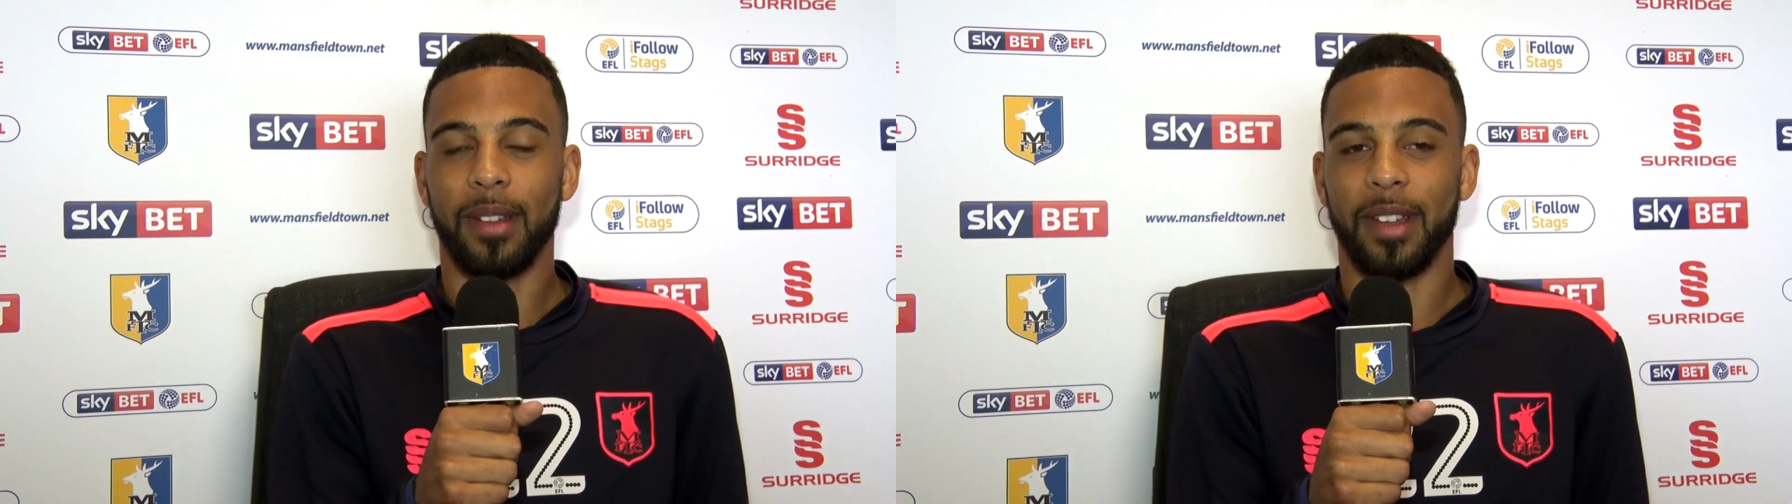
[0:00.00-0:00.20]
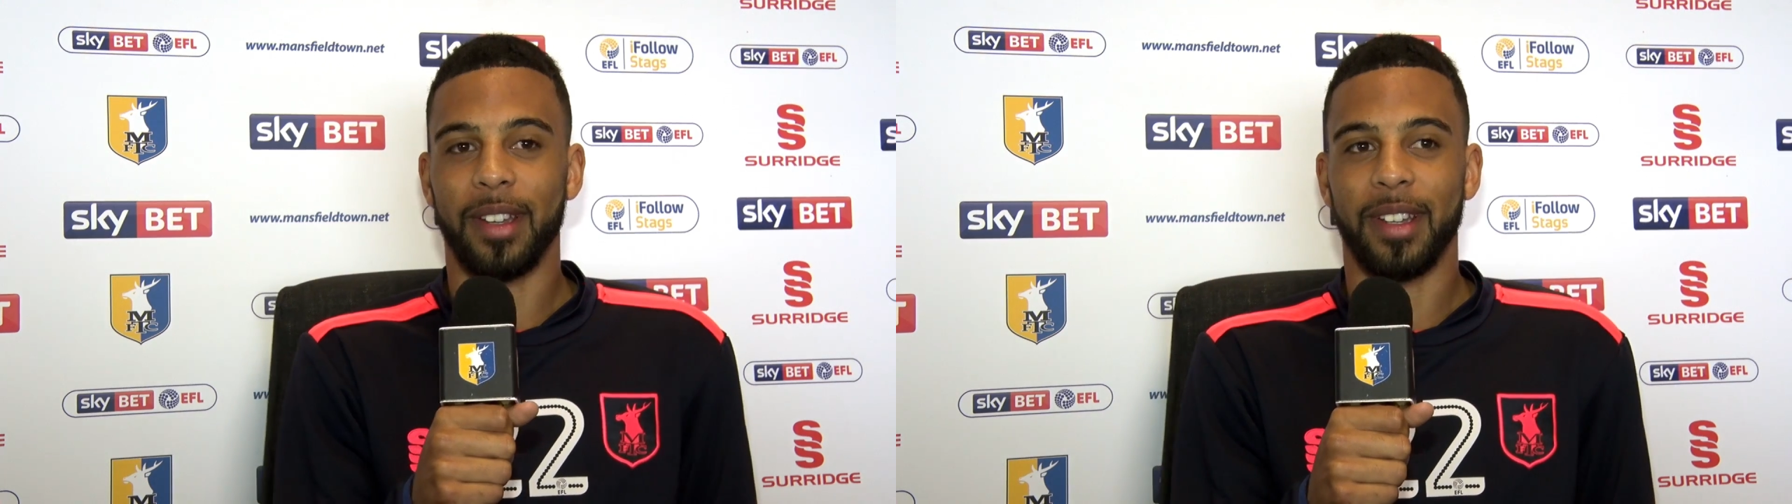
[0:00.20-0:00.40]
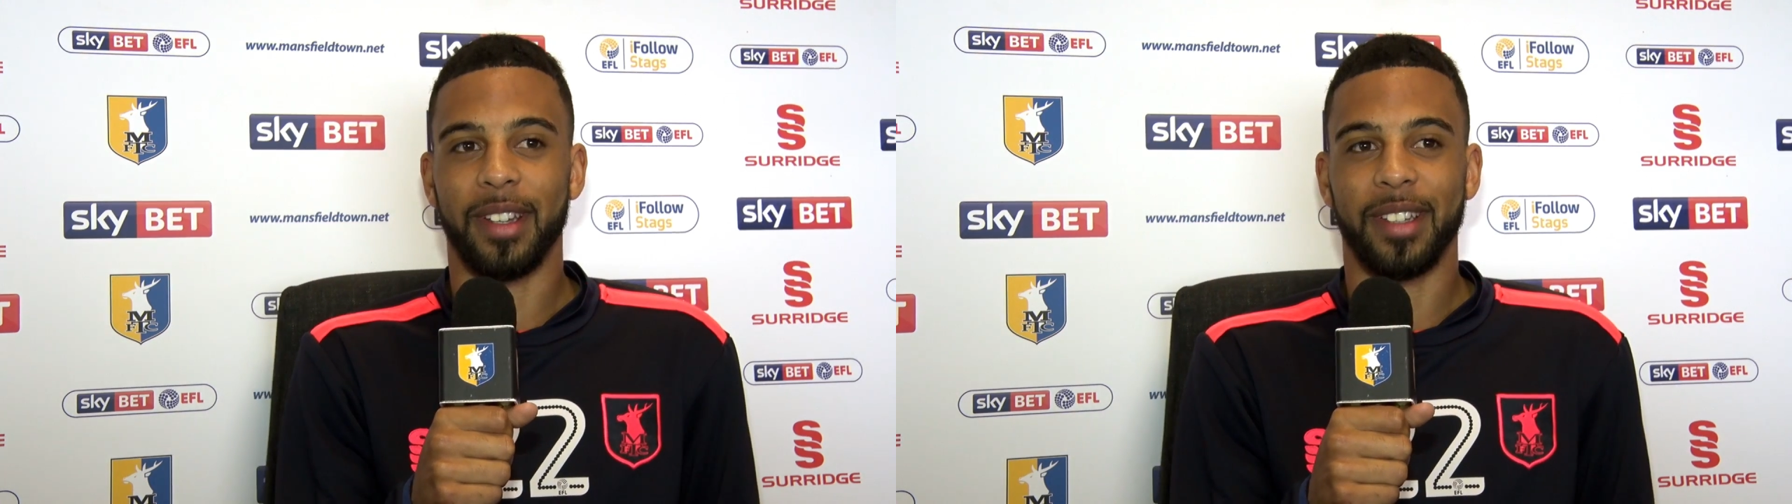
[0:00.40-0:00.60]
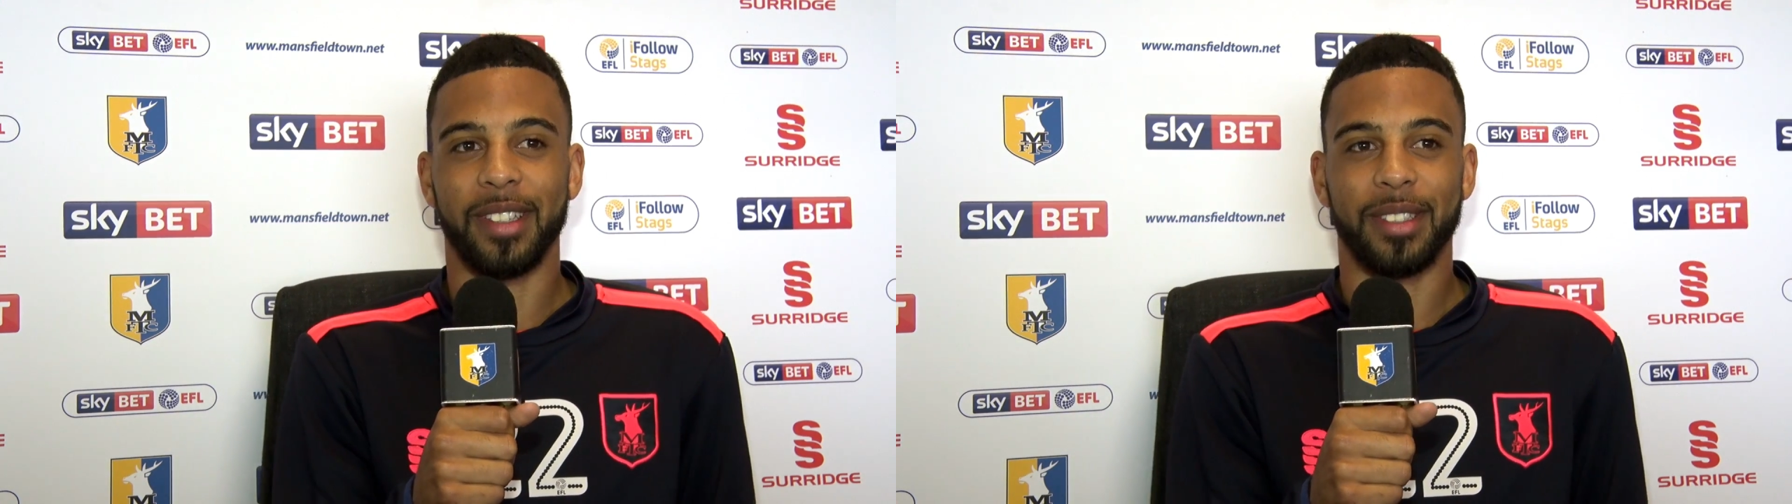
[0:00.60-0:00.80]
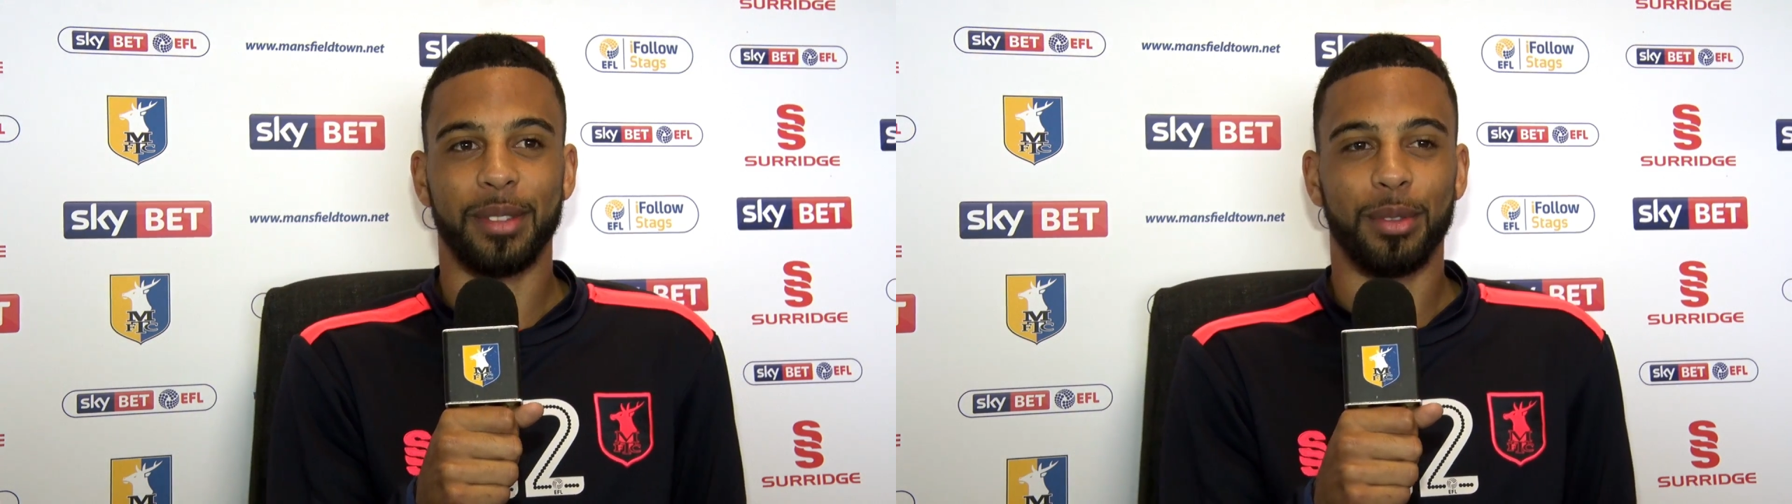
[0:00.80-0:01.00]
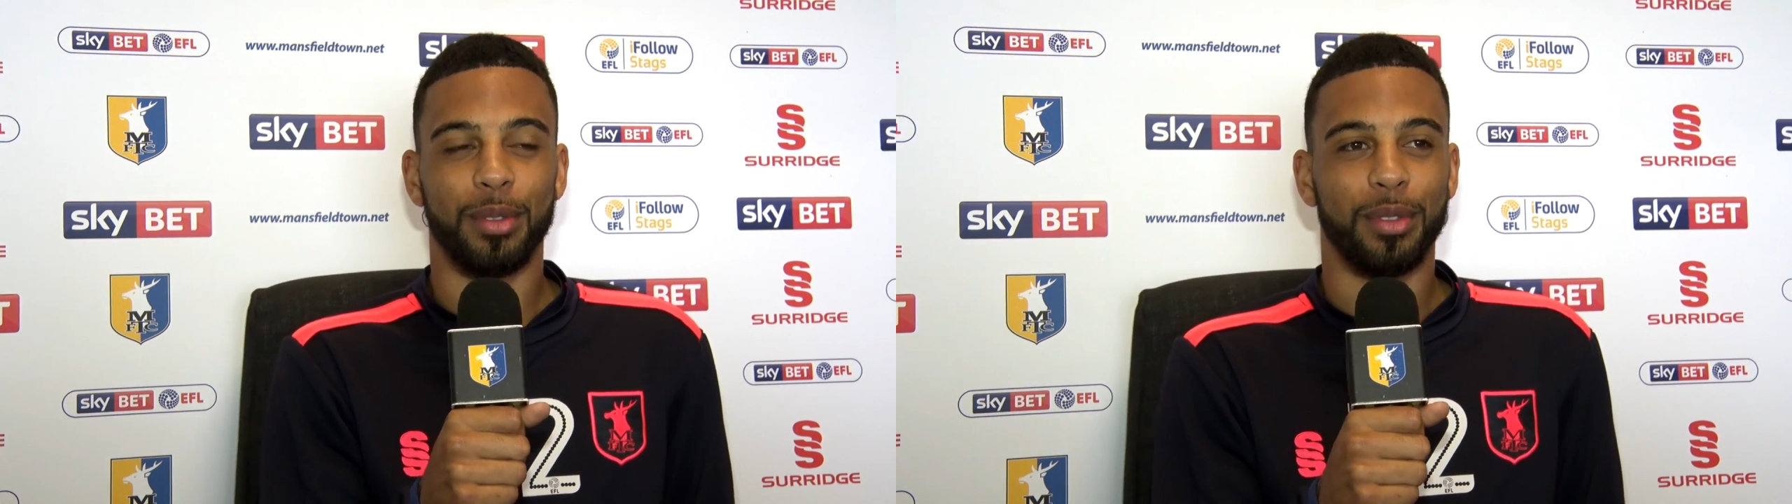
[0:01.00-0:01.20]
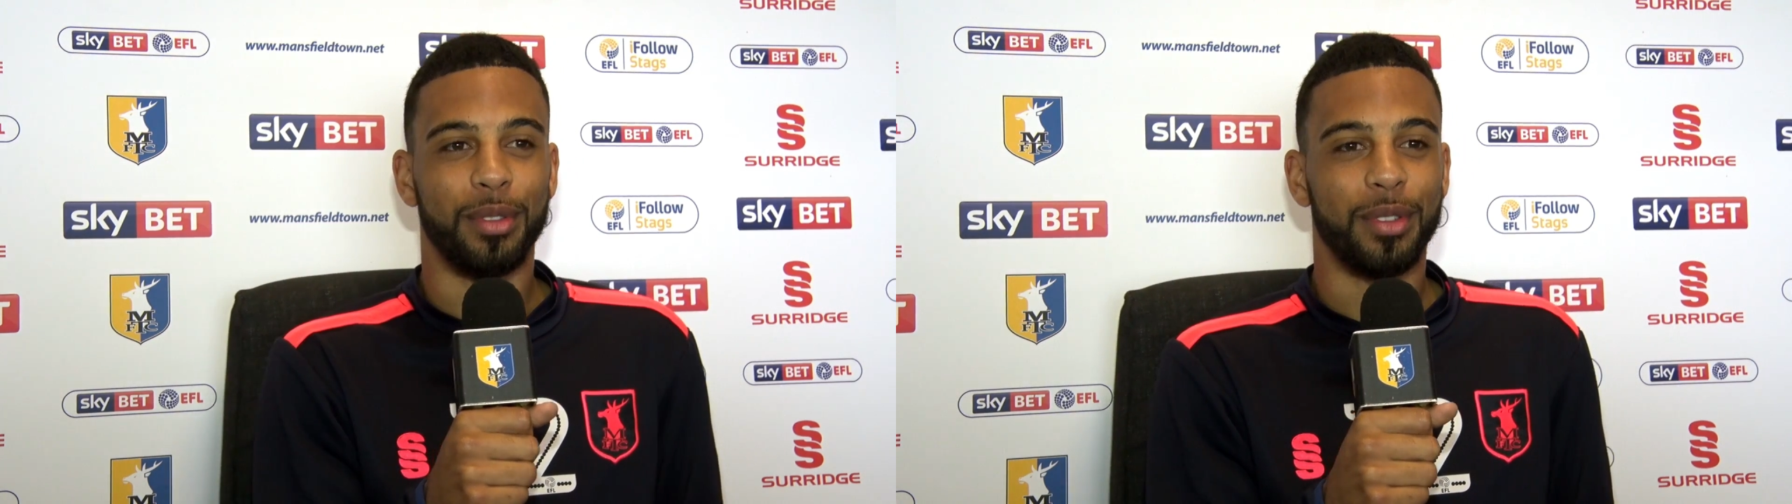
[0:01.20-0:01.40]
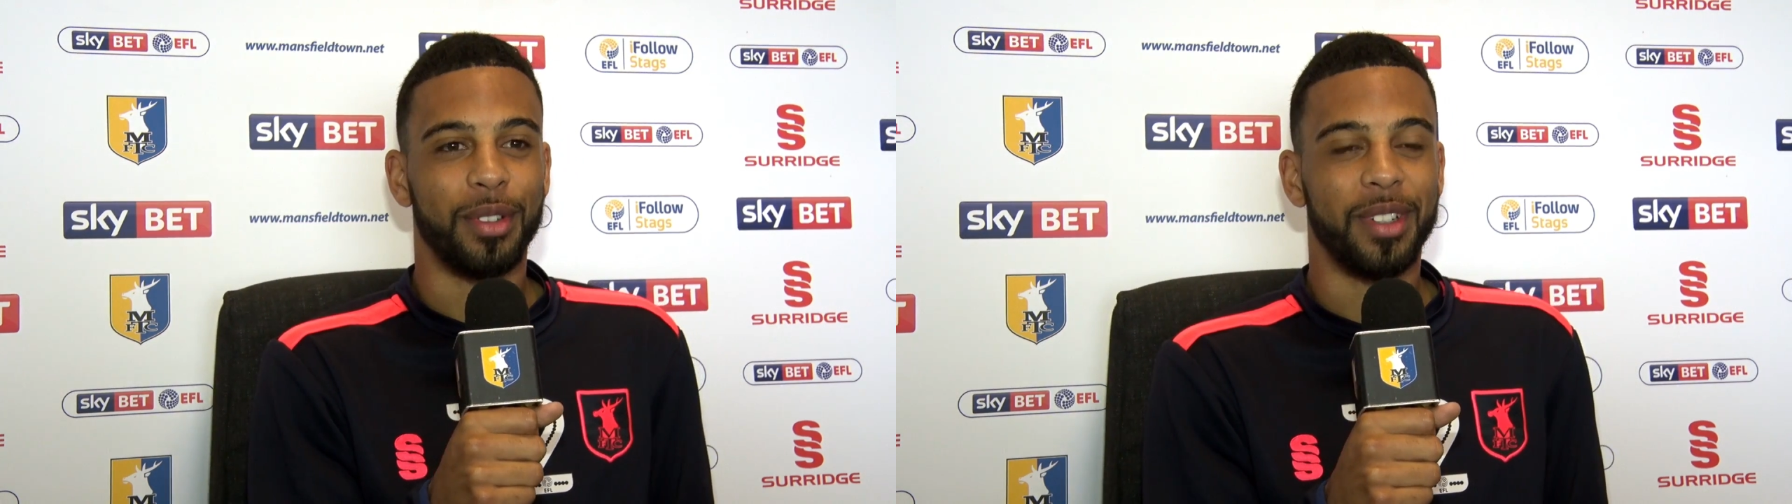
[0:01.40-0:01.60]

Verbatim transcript: Uh, oof.